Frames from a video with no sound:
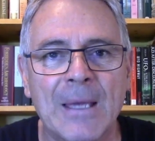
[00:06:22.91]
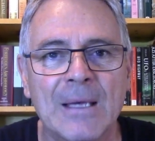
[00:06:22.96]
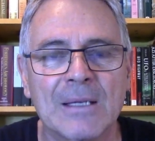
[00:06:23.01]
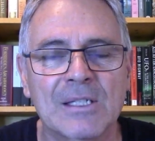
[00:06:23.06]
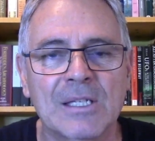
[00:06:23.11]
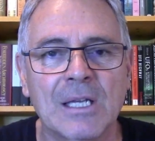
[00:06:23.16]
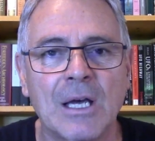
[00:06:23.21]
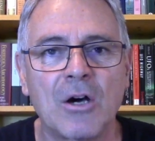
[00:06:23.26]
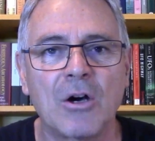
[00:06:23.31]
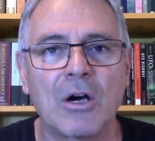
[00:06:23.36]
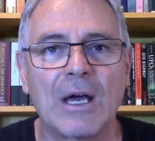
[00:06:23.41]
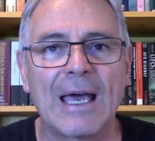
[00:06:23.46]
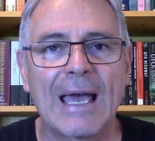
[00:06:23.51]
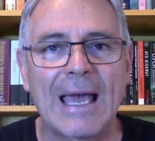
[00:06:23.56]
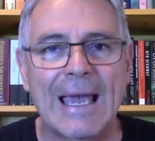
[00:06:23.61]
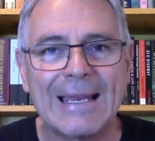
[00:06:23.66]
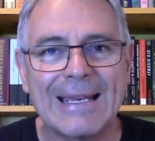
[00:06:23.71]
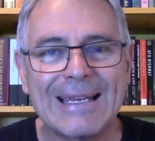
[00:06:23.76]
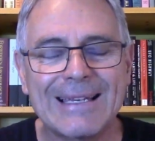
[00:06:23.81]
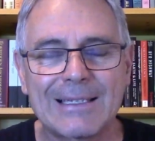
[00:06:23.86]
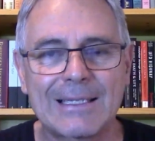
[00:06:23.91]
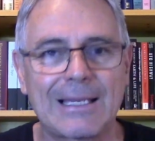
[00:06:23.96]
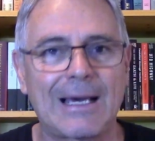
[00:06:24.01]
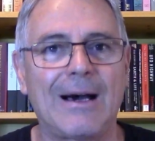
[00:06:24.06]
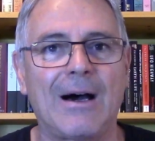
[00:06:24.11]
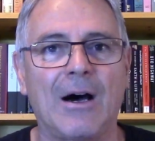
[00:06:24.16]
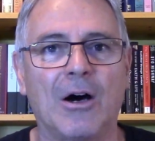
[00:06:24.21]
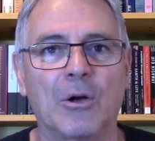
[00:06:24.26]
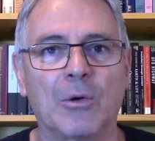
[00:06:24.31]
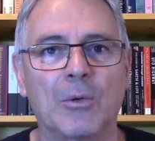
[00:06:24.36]
So any
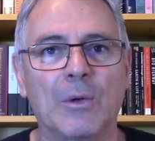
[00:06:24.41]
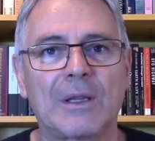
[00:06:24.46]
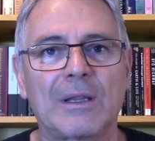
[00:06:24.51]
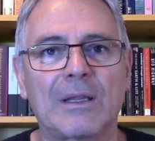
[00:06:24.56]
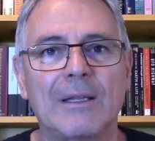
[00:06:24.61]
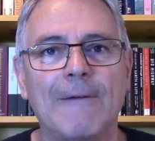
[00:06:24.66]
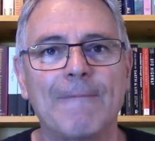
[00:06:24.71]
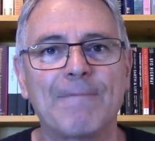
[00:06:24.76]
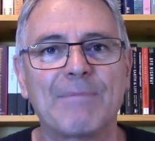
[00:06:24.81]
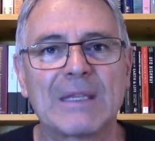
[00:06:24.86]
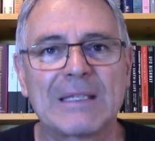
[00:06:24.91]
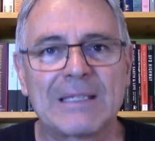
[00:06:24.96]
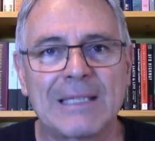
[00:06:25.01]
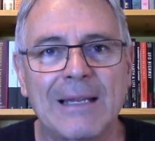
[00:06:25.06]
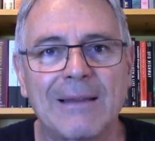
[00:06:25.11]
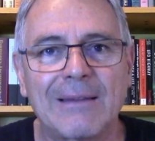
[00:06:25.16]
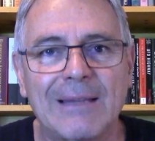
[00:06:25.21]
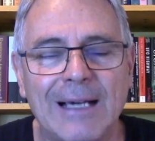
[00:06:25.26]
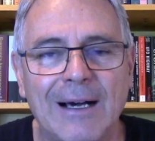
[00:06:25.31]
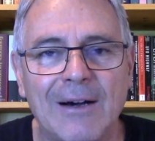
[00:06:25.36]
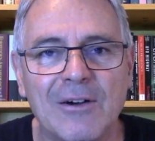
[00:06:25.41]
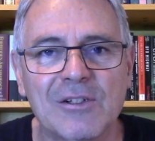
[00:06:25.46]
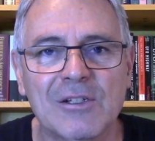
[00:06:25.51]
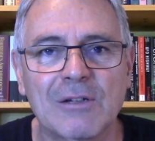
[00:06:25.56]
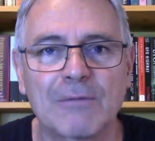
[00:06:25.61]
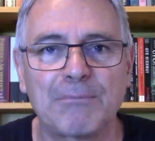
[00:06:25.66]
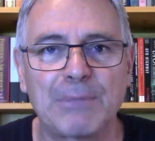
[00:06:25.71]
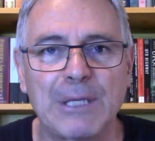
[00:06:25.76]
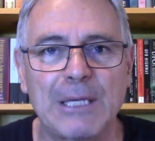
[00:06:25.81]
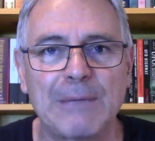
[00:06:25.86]
town with
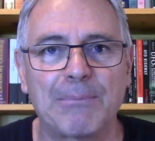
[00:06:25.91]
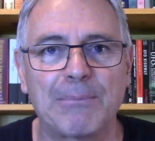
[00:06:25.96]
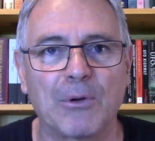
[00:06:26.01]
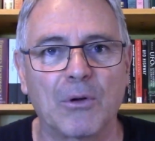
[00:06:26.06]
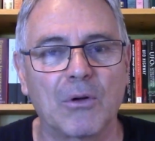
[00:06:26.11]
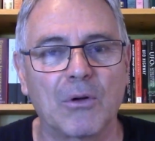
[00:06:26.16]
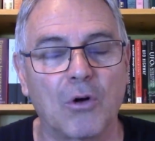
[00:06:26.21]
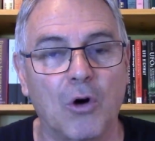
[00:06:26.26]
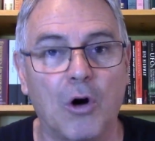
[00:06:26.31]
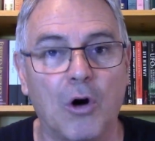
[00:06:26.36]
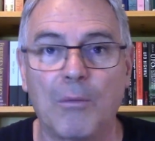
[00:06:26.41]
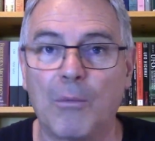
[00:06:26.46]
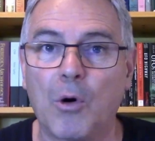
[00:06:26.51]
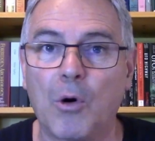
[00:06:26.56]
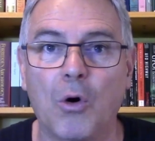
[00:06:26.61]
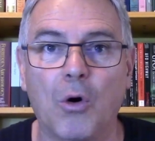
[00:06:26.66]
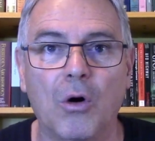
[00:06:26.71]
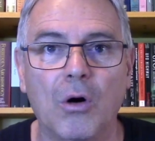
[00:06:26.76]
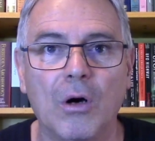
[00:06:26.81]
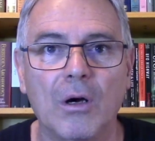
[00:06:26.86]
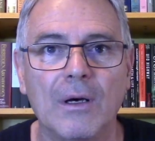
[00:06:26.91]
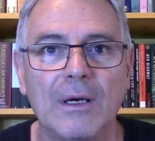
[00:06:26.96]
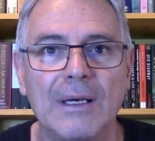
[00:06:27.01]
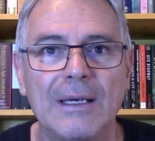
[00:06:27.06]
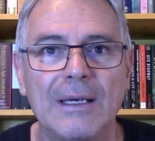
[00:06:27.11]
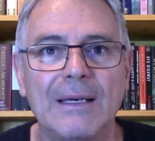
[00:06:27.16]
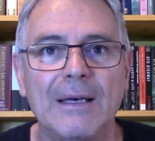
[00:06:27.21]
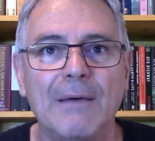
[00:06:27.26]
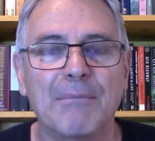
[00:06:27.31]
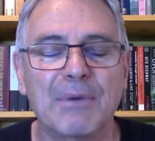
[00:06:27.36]
10,000 people or more
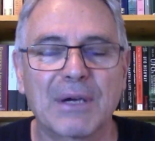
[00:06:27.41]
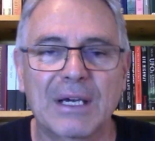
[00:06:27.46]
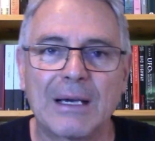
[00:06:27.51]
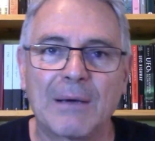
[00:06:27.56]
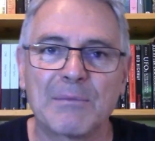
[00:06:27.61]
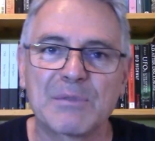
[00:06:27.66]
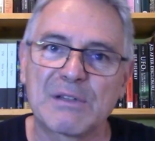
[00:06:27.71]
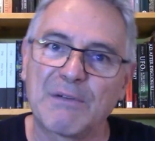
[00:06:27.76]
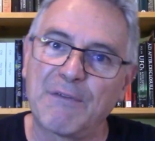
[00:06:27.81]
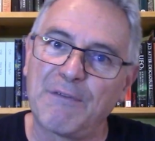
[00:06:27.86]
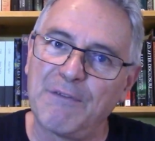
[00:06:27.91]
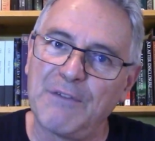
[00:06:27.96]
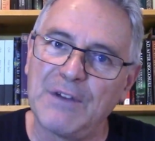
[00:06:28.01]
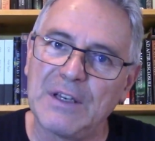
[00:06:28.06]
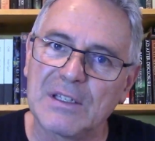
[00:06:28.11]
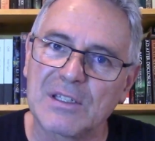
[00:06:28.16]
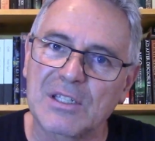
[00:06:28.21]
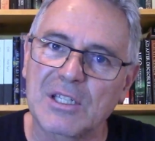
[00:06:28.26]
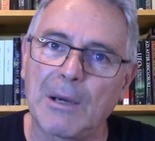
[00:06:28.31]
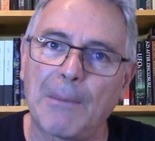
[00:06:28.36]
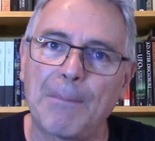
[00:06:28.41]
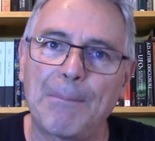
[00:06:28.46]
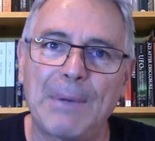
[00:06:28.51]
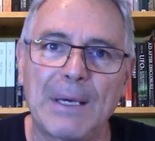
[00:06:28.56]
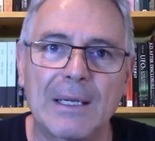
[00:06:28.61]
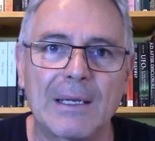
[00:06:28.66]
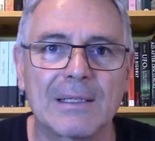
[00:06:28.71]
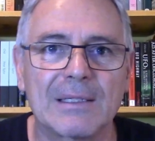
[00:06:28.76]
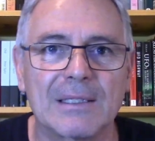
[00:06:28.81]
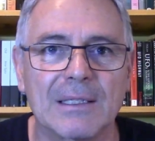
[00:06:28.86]
becomes a fierce
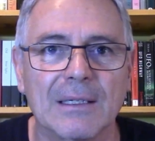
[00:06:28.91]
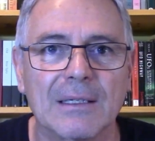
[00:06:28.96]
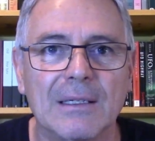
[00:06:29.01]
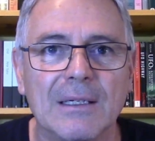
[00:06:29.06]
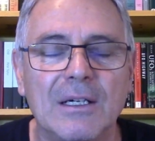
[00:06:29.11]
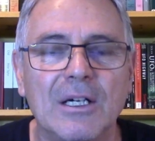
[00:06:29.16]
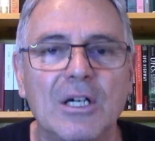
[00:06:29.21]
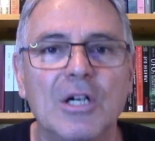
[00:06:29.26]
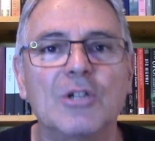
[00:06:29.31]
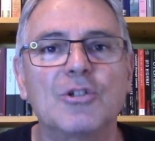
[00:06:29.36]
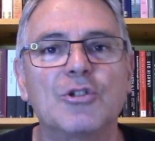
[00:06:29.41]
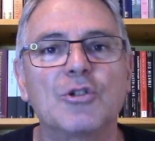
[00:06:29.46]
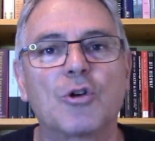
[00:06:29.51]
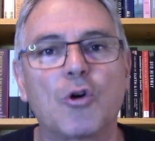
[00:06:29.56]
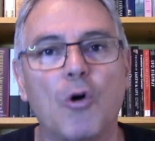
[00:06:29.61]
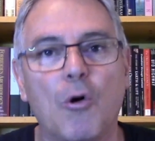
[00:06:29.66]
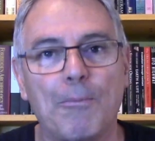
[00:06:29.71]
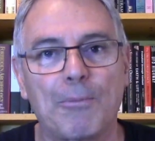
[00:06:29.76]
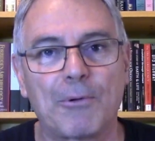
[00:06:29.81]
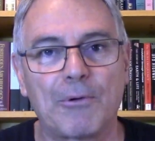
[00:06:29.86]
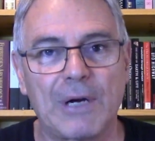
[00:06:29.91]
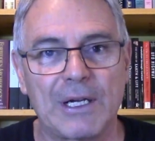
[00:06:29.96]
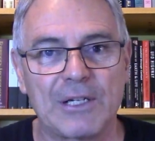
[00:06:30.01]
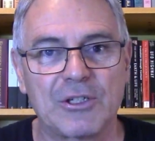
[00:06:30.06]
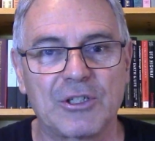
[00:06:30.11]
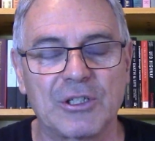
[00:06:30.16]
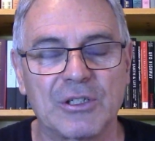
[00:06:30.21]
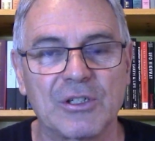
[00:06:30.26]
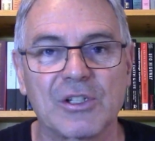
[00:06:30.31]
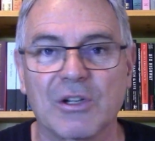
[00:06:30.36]
competitor to
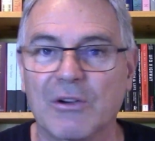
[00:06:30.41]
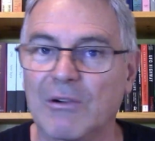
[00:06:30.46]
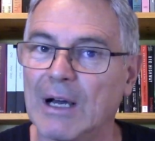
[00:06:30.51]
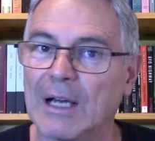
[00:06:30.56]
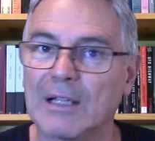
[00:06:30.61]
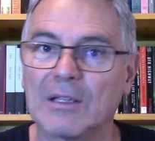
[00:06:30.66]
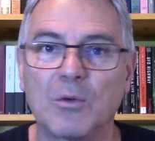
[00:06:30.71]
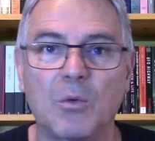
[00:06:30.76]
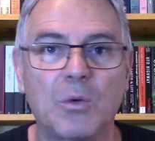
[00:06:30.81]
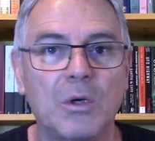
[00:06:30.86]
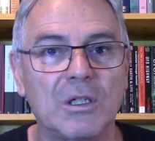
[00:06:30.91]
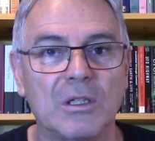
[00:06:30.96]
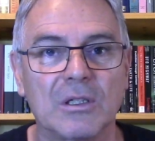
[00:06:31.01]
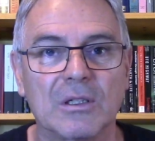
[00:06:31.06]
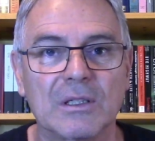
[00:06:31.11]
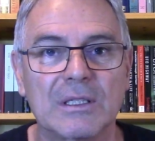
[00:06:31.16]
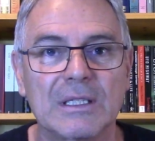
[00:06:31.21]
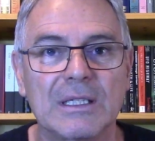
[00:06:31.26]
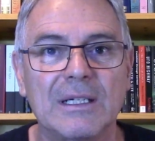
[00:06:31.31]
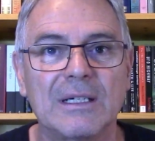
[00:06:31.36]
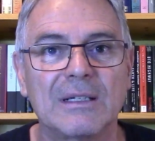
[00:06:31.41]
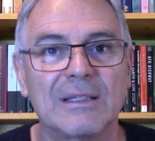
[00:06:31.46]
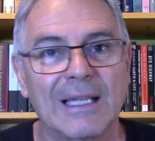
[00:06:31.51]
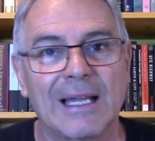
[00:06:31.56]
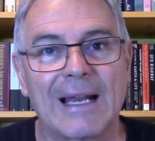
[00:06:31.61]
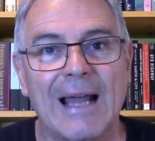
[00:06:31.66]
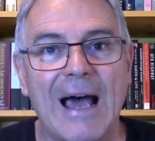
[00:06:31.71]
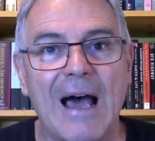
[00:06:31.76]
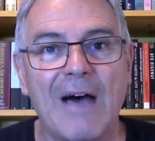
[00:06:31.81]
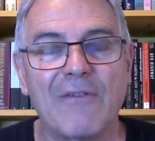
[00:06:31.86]
corporations around the world
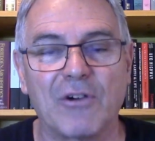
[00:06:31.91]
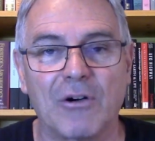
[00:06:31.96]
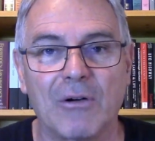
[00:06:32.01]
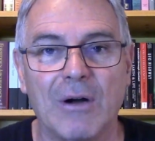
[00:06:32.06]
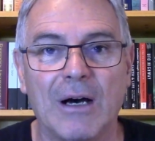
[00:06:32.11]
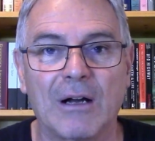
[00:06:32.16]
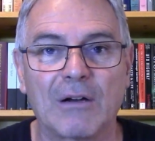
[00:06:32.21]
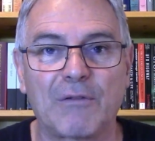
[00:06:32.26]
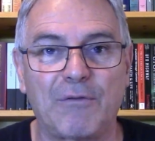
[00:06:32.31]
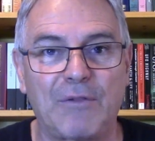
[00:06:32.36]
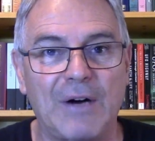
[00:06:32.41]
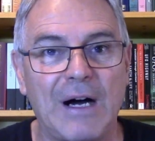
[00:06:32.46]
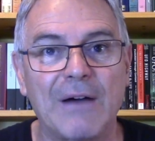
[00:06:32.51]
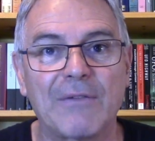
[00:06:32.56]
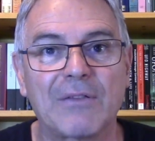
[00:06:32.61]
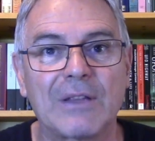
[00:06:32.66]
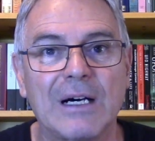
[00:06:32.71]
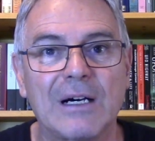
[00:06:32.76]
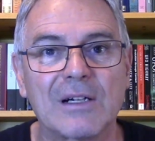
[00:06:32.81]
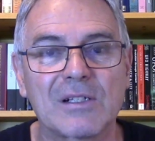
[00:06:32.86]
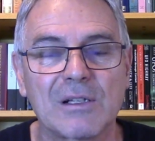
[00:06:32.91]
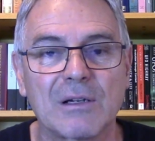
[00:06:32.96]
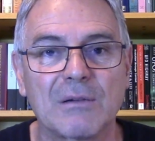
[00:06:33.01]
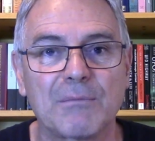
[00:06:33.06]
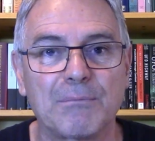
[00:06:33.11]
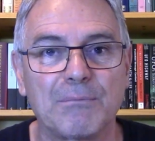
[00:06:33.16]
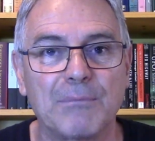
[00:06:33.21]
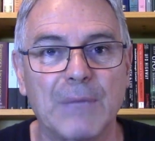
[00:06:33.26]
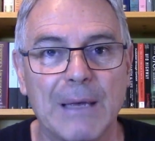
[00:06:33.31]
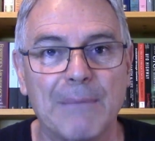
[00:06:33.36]
that have around
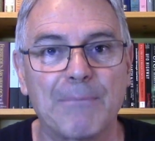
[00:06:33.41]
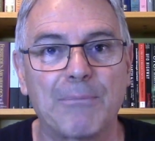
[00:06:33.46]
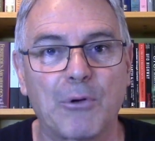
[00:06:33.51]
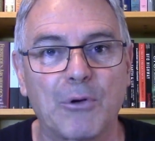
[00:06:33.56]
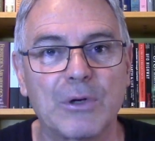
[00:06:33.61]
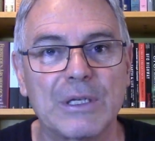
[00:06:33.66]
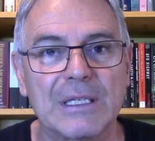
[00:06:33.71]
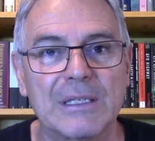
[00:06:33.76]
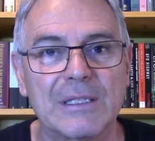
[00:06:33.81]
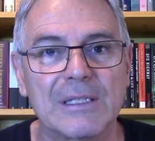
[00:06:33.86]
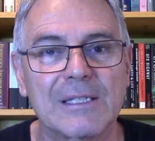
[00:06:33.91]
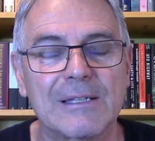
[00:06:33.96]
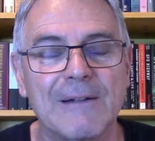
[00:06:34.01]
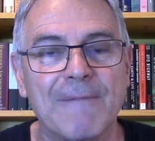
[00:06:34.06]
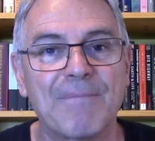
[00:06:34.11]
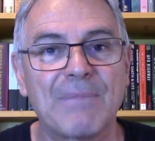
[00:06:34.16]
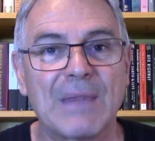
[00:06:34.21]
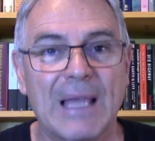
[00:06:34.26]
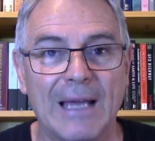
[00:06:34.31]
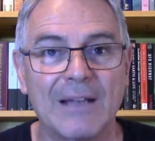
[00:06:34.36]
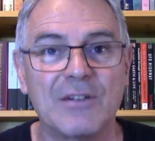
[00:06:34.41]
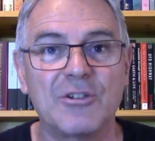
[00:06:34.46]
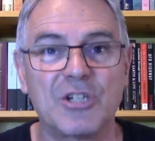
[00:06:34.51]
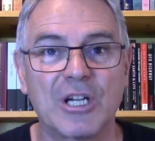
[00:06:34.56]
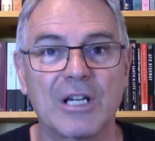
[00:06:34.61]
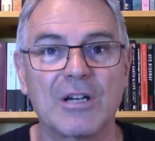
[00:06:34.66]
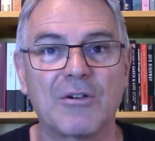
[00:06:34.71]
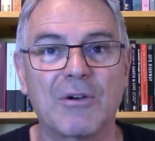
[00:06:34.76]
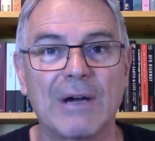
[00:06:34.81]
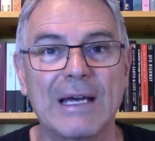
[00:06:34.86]
5,000 employees and
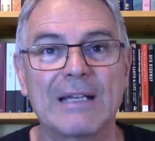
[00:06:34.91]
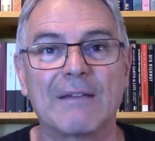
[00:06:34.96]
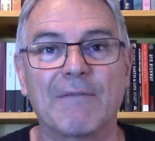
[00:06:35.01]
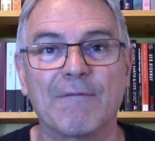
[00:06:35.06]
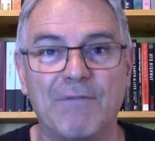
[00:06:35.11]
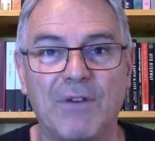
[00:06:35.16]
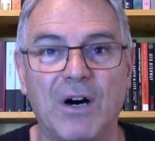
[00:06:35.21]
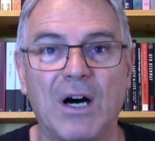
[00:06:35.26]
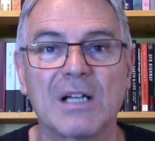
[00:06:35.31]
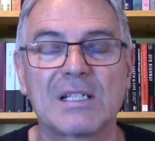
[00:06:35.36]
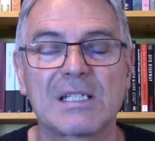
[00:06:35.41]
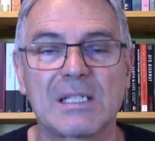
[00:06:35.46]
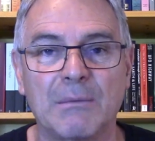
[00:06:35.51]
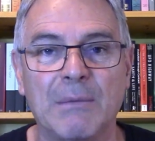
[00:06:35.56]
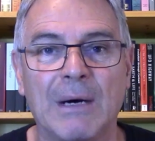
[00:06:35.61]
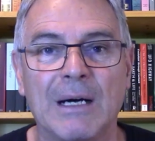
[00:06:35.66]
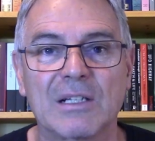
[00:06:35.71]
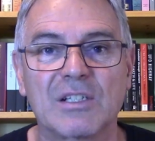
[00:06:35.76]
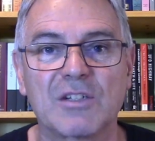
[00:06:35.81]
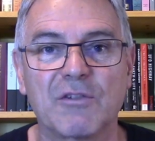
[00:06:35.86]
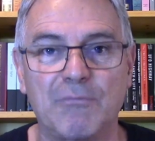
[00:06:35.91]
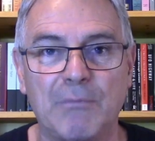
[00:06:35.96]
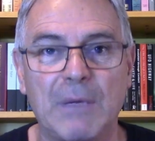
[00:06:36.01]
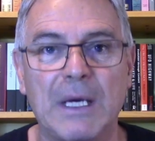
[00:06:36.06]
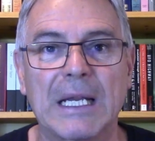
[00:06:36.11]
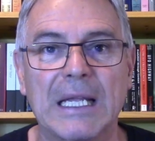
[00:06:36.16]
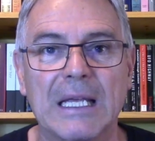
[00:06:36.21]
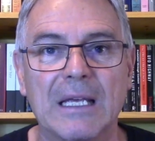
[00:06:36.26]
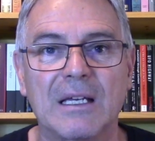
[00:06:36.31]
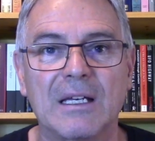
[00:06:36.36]
generate vast amounts of
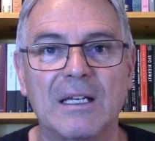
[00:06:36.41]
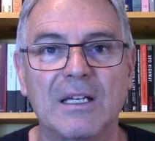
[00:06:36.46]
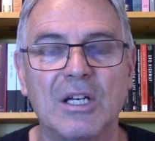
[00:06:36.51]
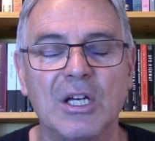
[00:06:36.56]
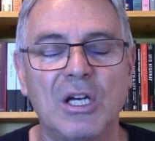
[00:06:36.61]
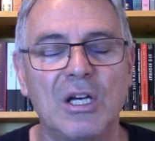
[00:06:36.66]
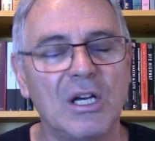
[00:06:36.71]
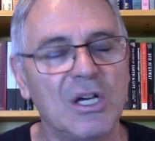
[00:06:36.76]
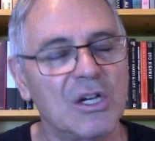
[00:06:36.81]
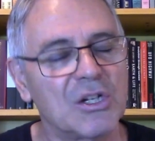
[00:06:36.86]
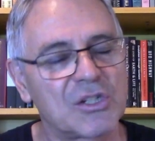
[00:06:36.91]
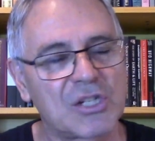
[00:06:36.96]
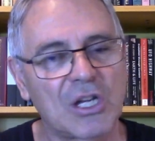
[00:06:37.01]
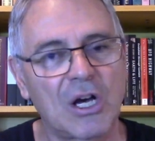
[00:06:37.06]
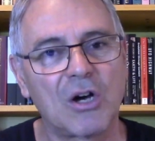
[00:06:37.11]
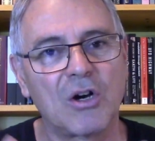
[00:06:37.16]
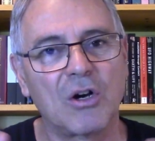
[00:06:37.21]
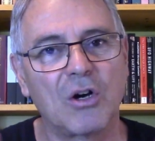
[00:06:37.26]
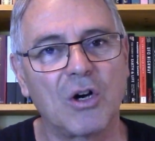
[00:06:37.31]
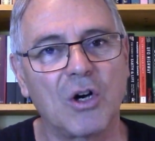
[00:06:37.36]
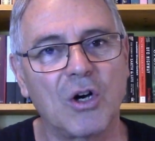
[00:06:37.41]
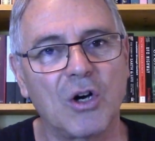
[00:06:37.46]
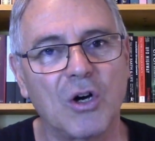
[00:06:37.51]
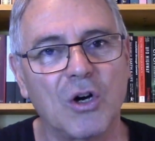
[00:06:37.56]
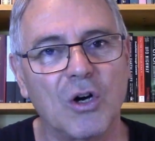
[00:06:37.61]
money. So